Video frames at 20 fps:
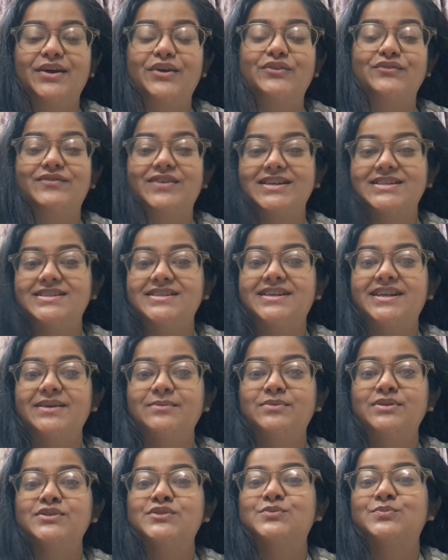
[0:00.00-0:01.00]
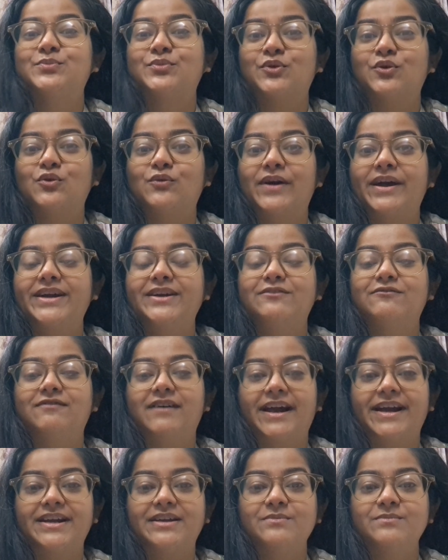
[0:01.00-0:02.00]
Vegetables provide
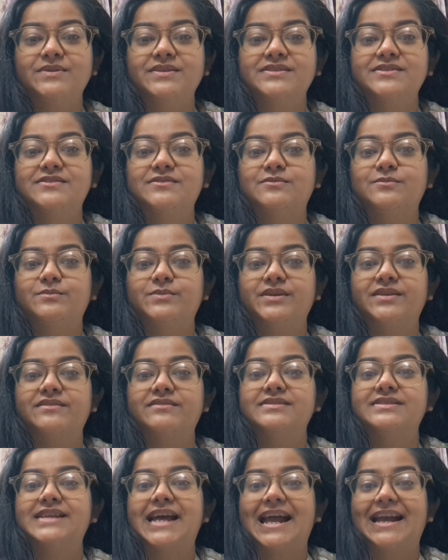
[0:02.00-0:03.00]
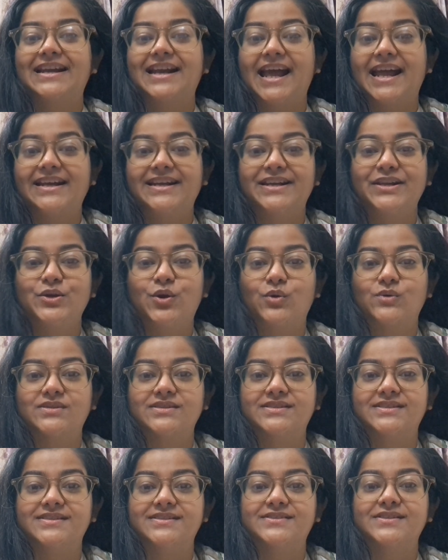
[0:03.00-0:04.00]
vitamins, minerals, and
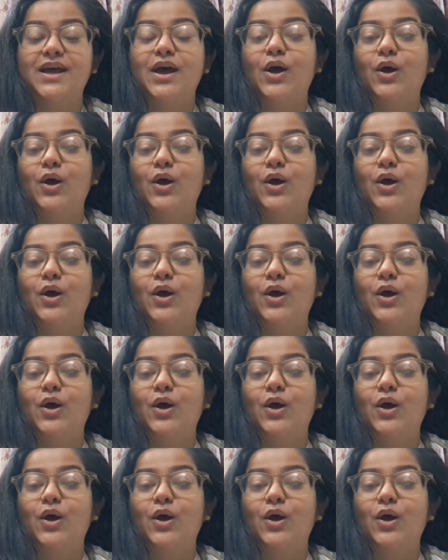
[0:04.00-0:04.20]
antioxidants,